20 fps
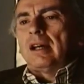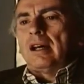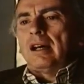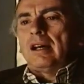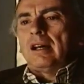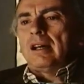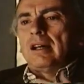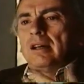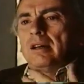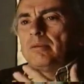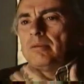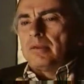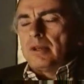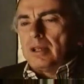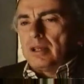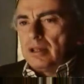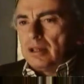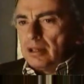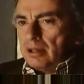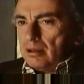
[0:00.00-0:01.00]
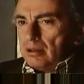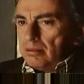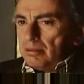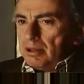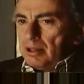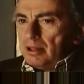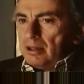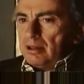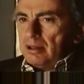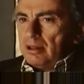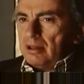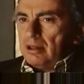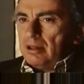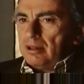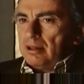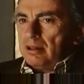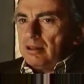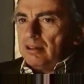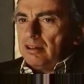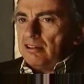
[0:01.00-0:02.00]
I am a little bit
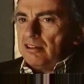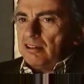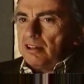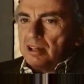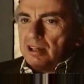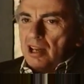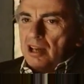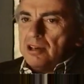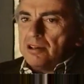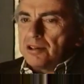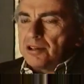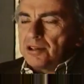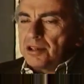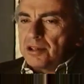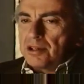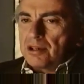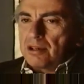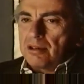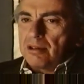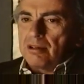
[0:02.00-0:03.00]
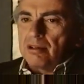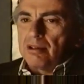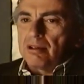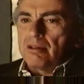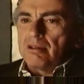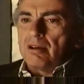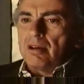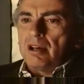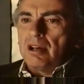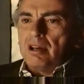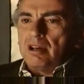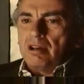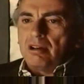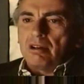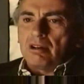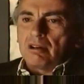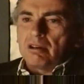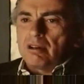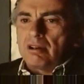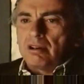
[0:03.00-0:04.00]
against the
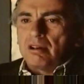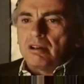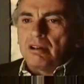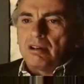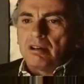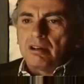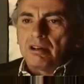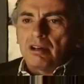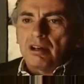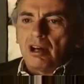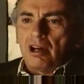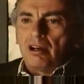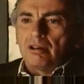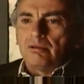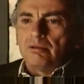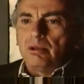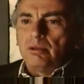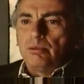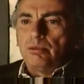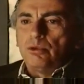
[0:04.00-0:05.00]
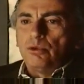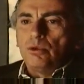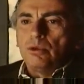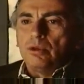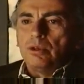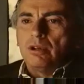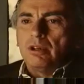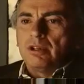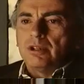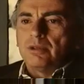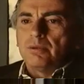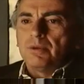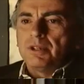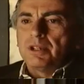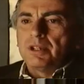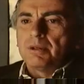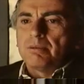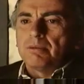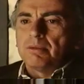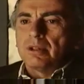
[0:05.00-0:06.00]
grain, à rebours, is
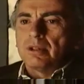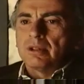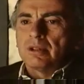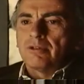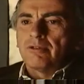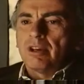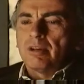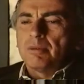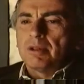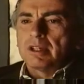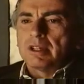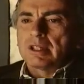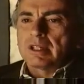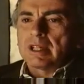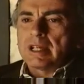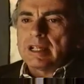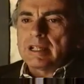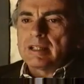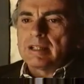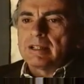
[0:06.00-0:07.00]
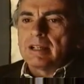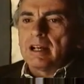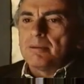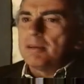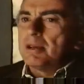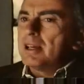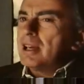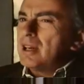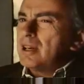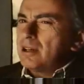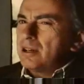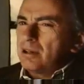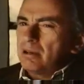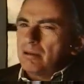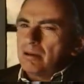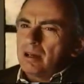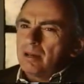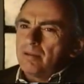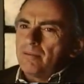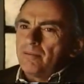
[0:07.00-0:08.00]
Huysman's famous title. I'm against the
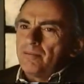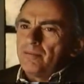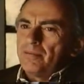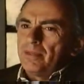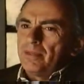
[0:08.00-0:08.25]
grain.